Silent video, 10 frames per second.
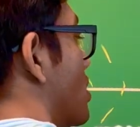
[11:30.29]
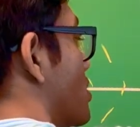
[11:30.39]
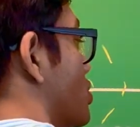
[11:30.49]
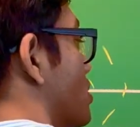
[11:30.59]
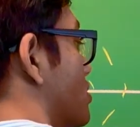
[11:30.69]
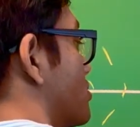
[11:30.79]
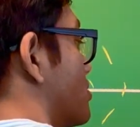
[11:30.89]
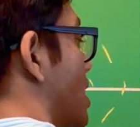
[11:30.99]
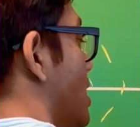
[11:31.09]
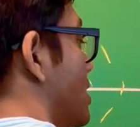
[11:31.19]
larger,
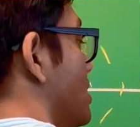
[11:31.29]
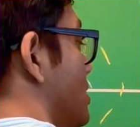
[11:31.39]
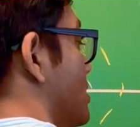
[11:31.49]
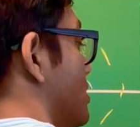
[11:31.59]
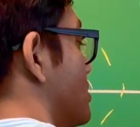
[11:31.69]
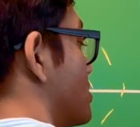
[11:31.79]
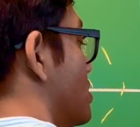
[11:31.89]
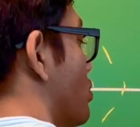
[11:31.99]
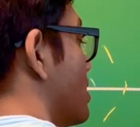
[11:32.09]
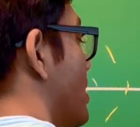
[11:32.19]
right? There's
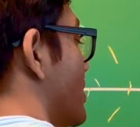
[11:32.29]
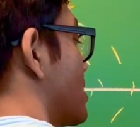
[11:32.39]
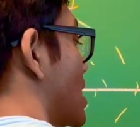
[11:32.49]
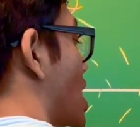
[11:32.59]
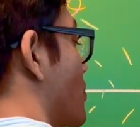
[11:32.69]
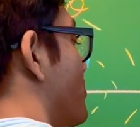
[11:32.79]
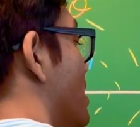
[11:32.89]
no limit to how